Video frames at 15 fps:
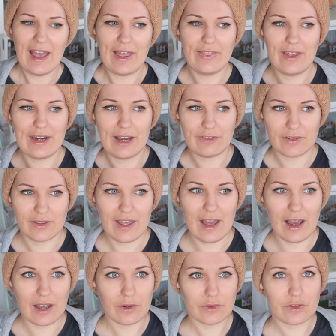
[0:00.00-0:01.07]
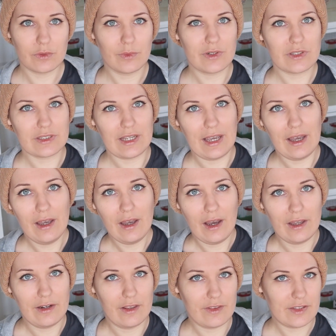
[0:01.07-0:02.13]
And then after that, I also want to get
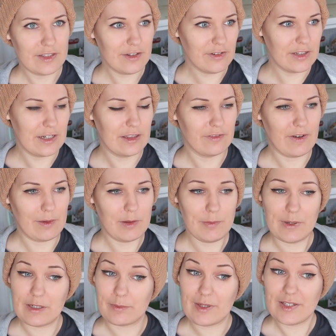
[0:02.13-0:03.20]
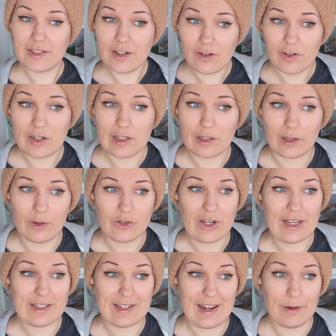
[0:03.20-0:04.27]
another Syrian in the family because my Syrian enclosure
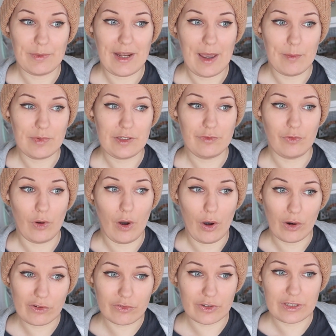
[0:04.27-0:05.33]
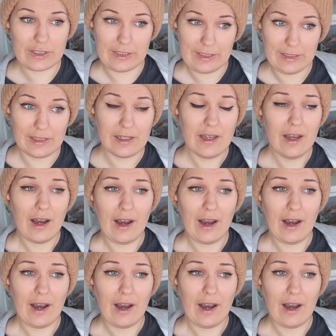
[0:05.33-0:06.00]
has now been empty for over a year.